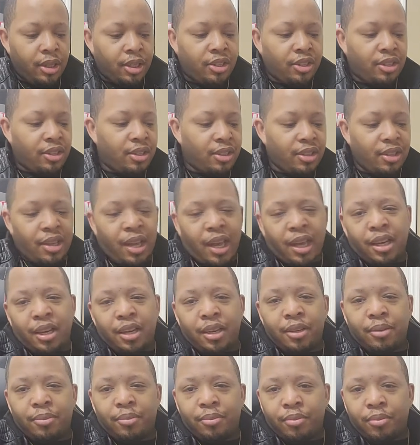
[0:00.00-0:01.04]
it's like
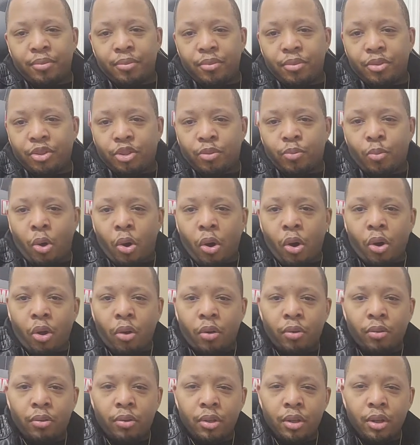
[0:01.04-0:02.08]
a
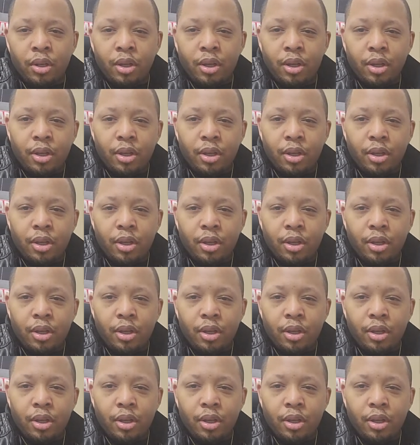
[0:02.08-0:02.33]
small